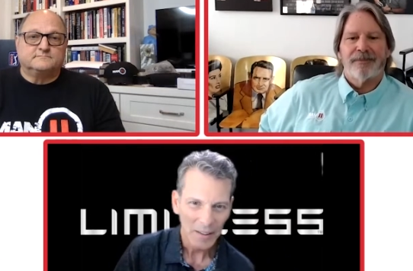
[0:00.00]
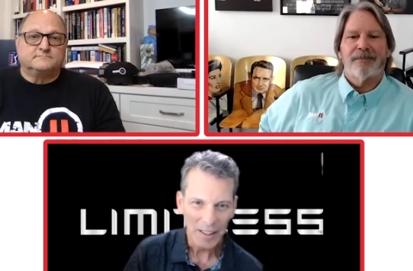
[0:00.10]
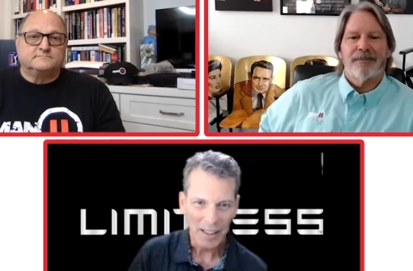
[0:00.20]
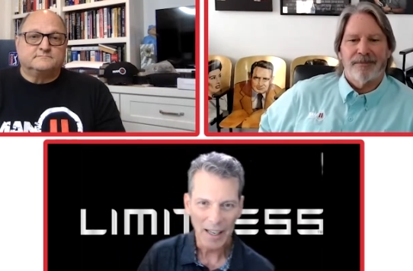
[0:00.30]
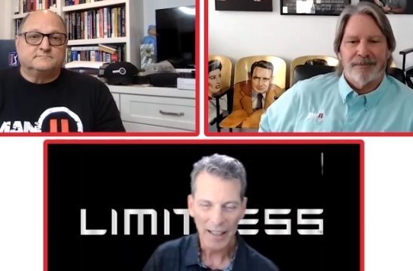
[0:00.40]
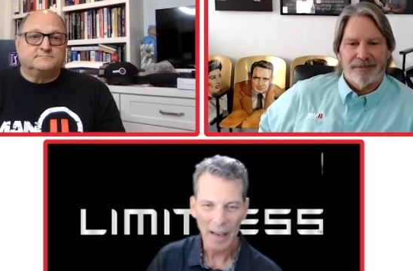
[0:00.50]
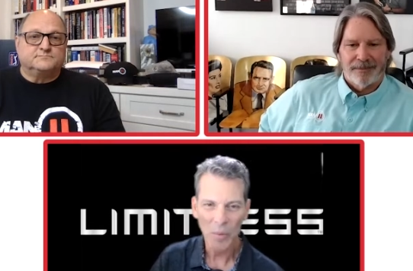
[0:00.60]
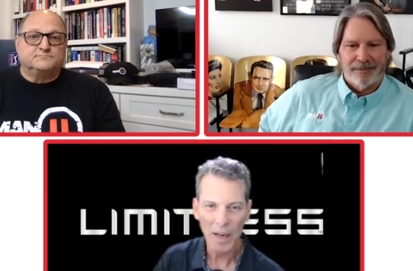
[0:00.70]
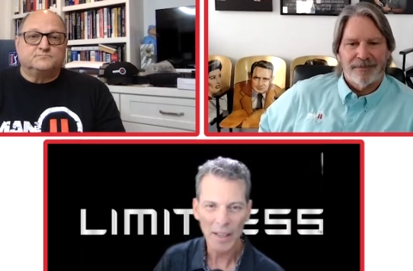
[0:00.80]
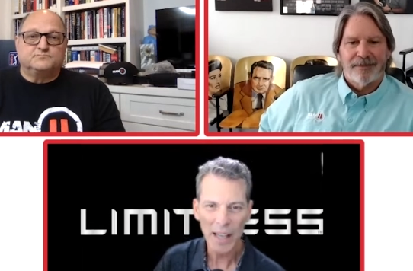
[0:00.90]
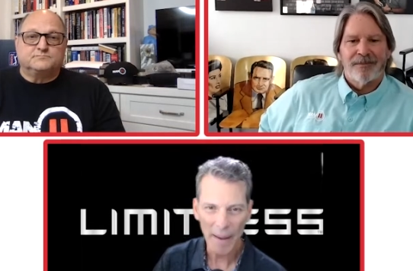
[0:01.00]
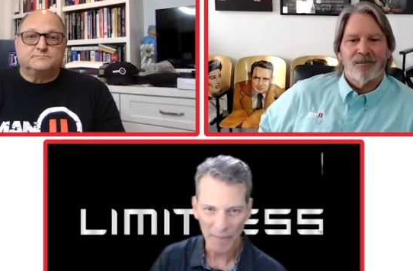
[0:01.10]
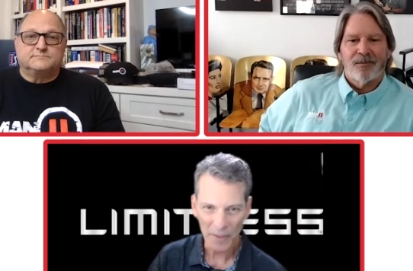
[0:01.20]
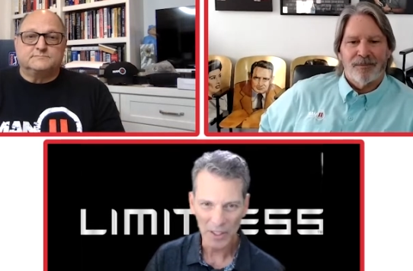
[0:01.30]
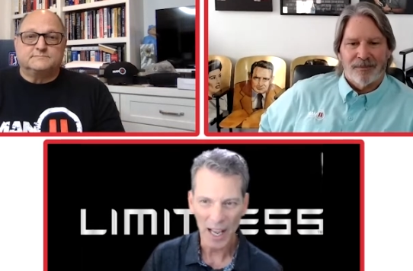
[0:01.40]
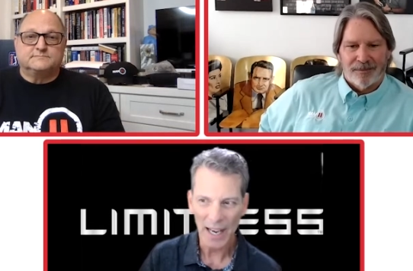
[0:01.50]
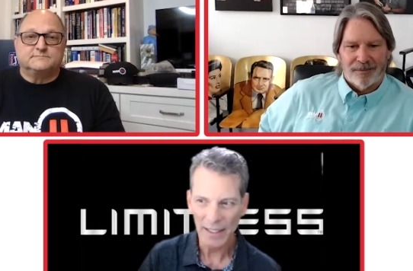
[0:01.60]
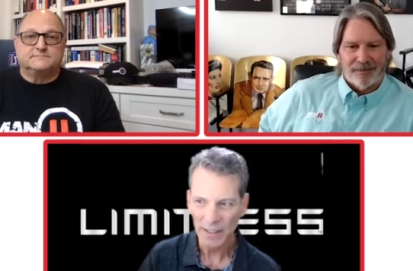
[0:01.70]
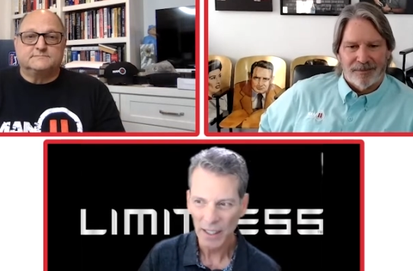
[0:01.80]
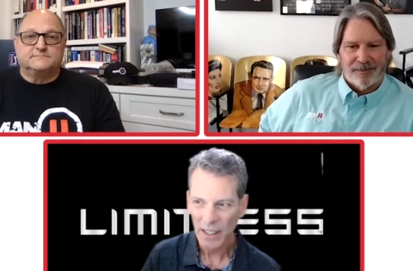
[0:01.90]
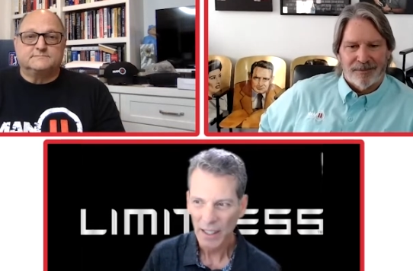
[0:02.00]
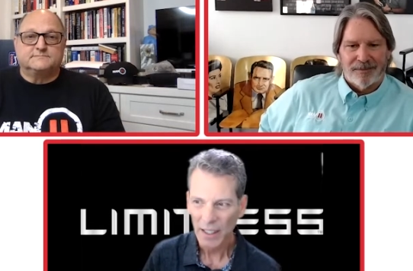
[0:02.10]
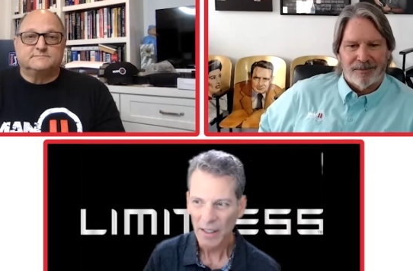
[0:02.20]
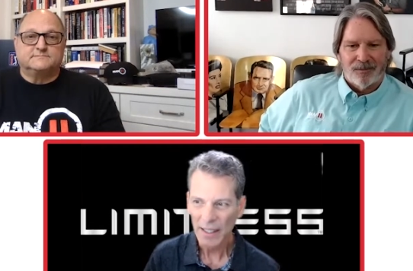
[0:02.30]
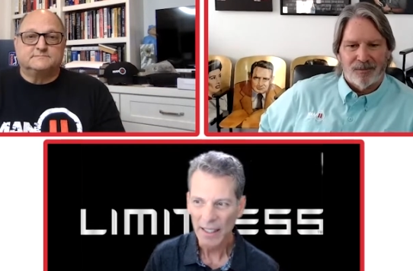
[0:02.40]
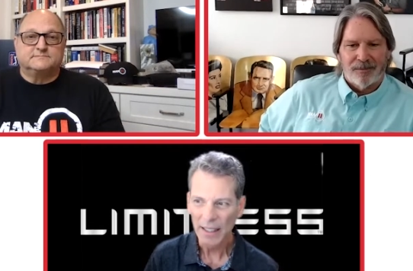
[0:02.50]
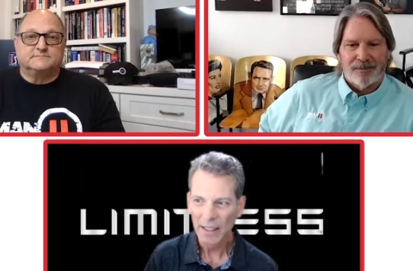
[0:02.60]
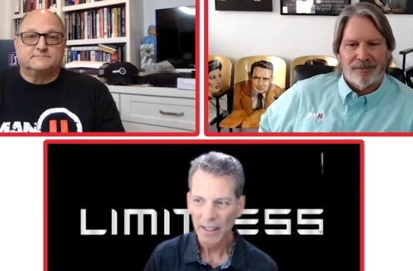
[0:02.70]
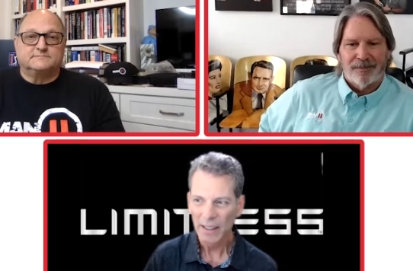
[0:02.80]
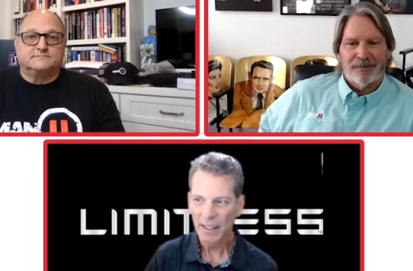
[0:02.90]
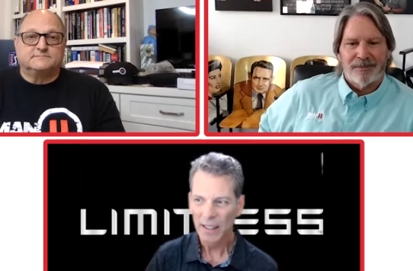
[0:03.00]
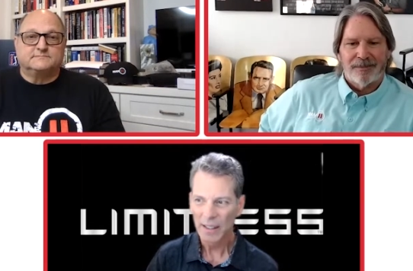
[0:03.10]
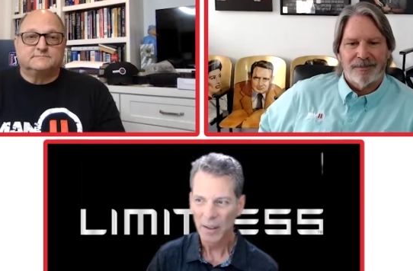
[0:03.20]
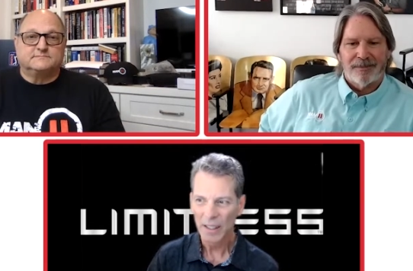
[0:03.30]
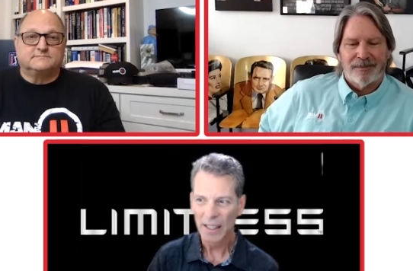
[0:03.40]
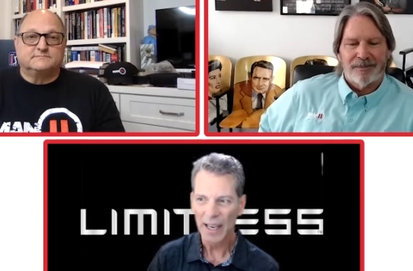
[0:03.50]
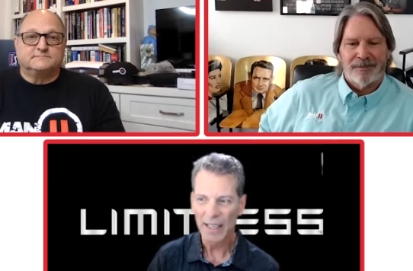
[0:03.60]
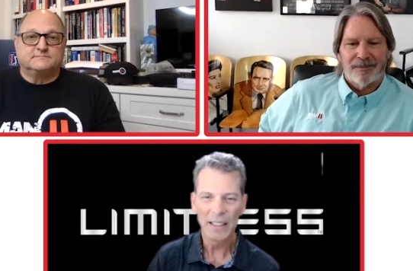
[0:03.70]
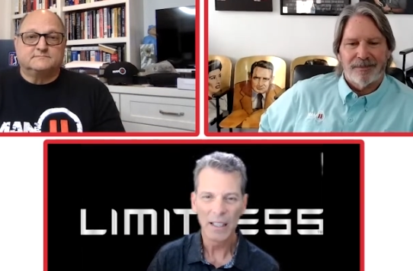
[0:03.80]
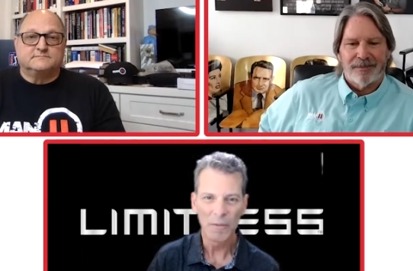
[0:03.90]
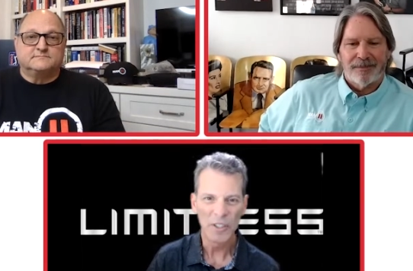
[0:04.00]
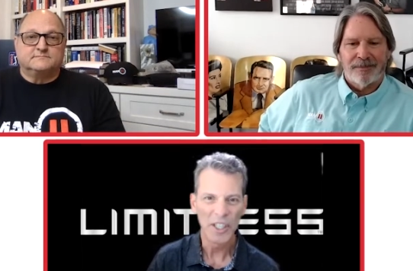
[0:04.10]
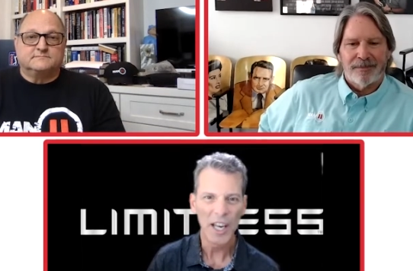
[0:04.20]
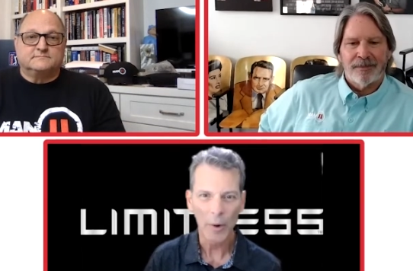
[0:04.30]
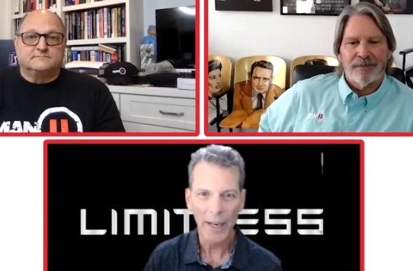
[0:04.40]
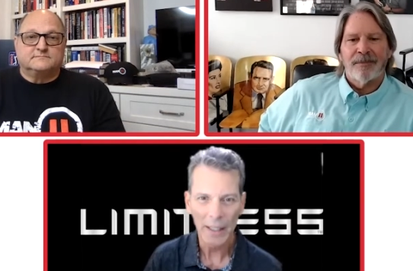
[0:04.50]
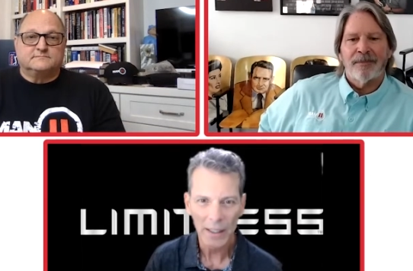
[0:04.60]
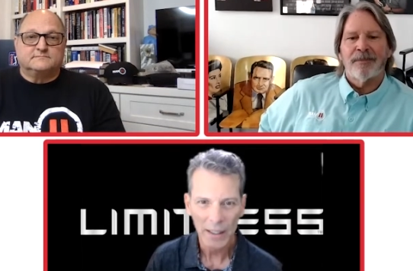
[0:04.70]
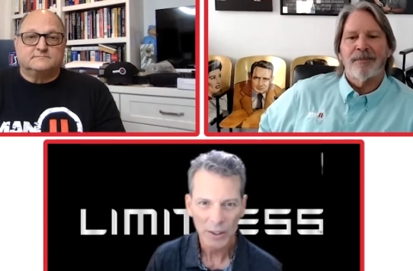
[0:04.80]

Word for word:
Speaker 1: And I, and I want to emphasize the, the, the, the idea of daring.